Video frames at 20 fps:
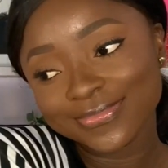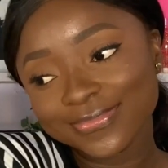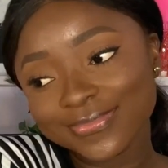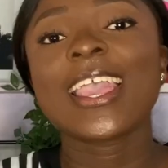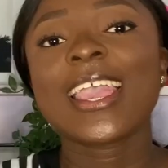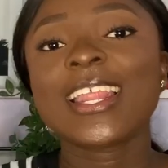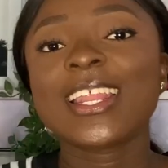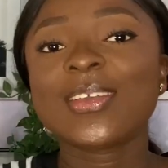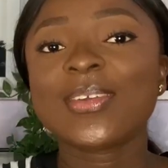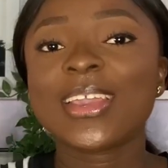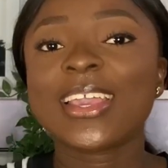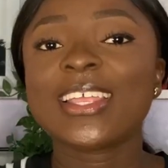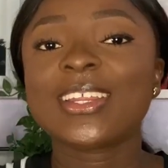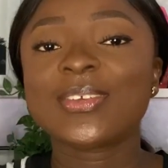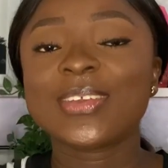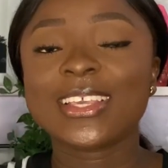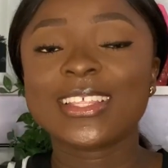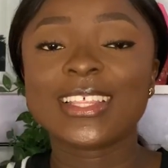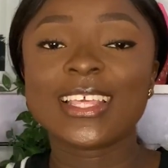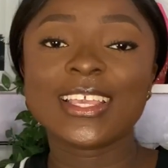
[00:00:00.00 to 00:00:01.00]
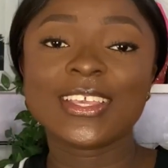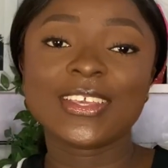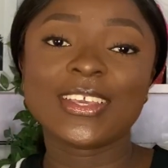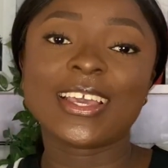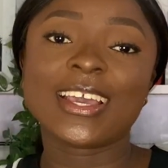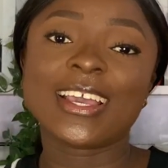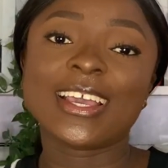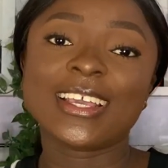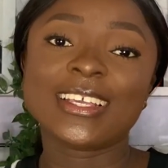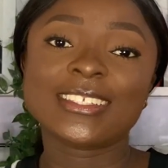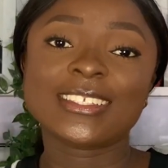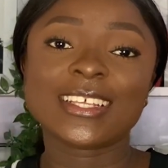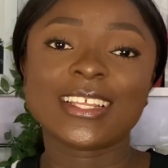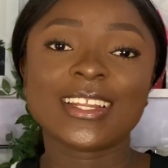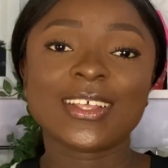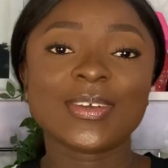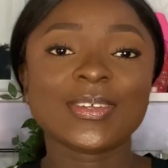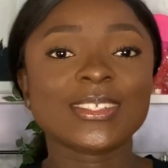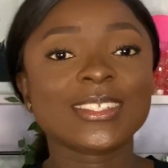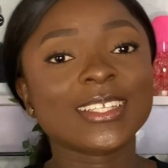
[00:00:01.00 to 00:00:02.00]
Anyway, thank you guys, and
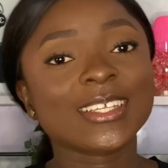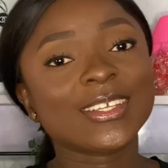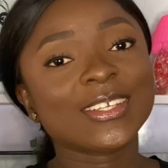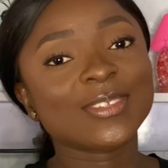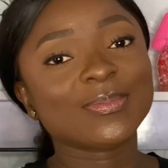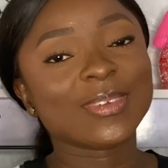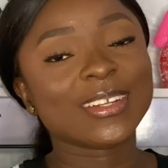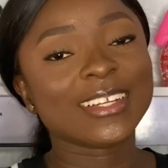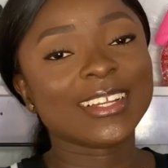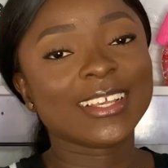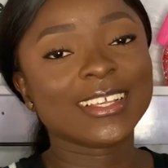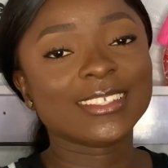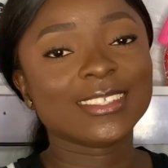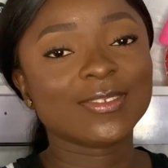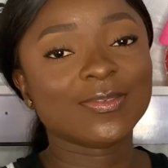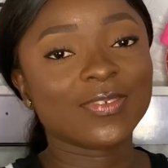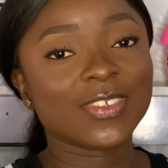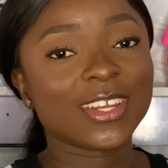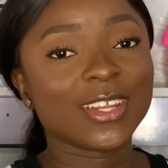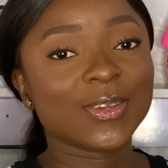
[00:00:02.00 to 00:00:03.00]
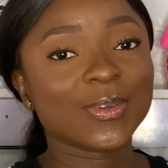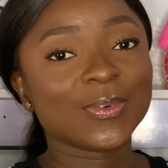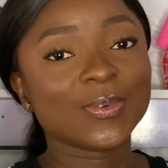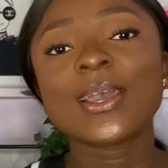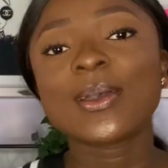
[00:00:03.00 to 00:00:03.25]
I'll see you in my next video.